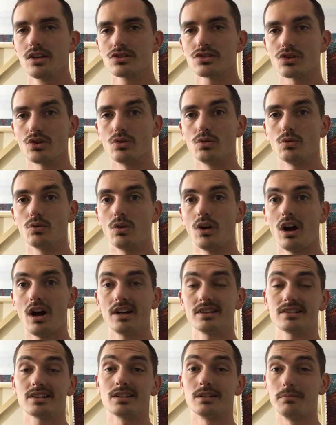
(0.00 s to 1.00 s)
So
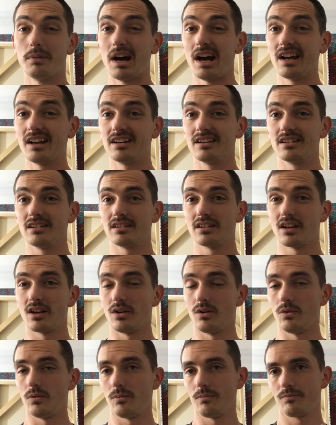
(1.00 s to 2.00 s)
I tend to buy it, you
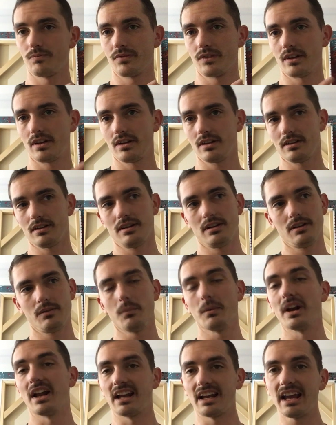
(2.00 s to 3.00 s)
know,
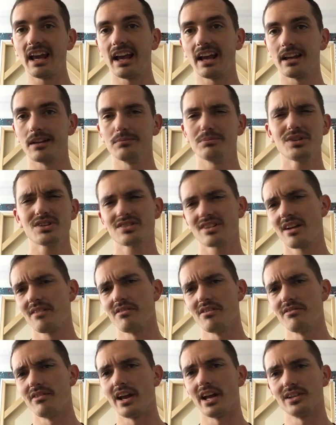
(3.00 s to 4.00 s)
when I can. Plus I have
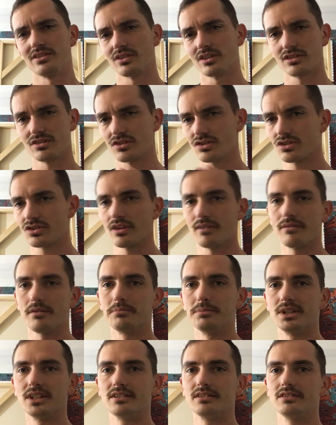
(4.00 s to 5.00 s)
a van, so I can just stuff a
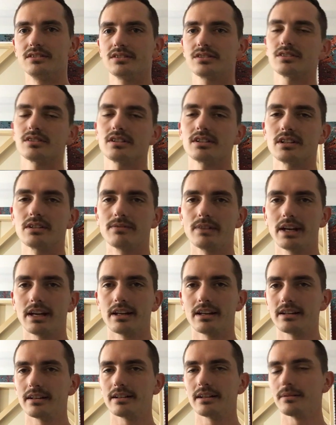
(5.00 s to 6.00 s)
bunch in the
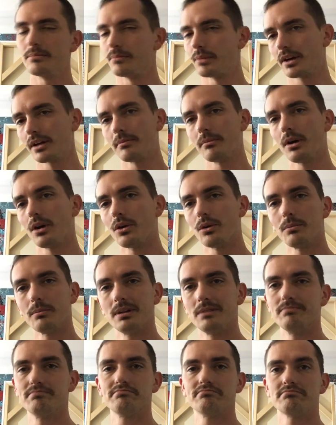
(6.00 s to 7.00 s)
van and then bring them home
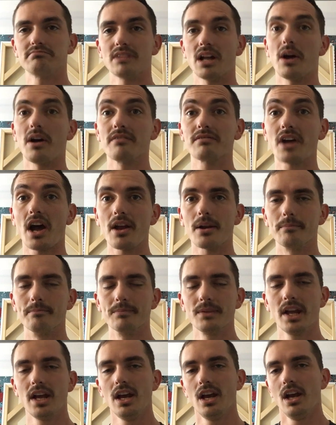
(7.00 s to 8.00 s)
and now I've got them.
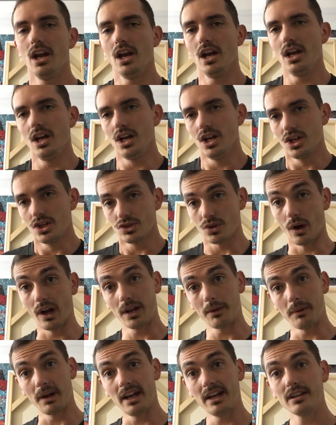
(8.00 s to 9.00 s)
So
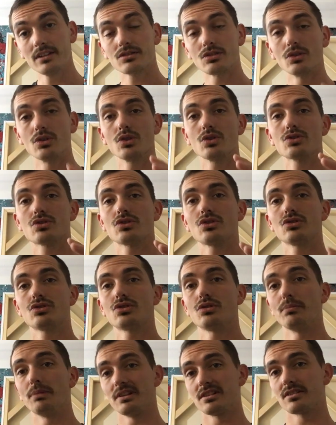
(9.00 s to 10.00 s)
anyway, so those are the
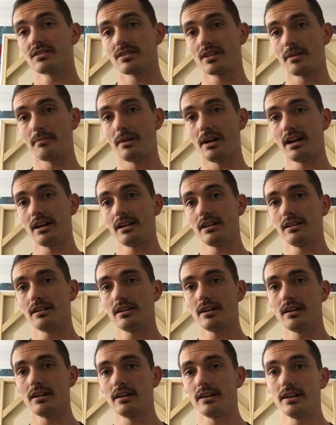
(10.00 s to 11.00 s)
two places I buy it,
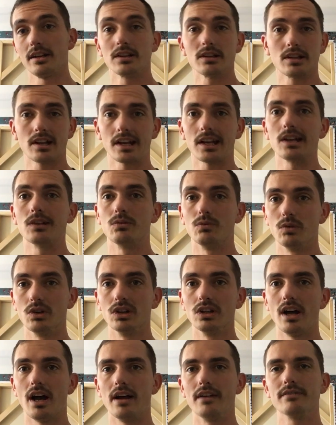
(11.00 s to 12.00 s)
uh, it like in real
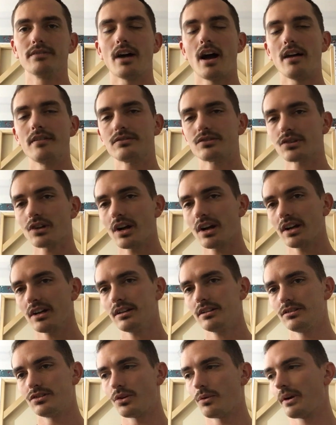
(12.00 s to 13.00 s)
life. I've
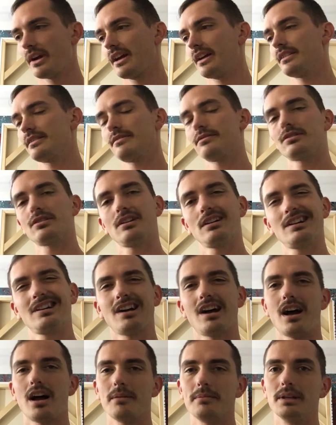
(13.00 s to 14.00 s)
tried Joann's, I've tried
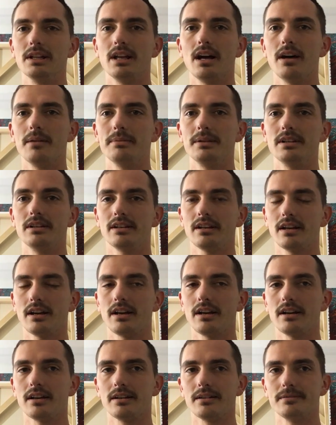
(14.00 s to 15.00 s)
Hobby Lobby.
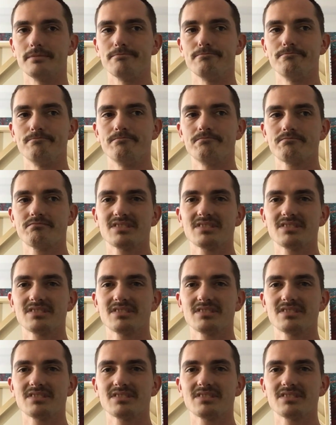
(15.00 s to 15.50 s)
Um,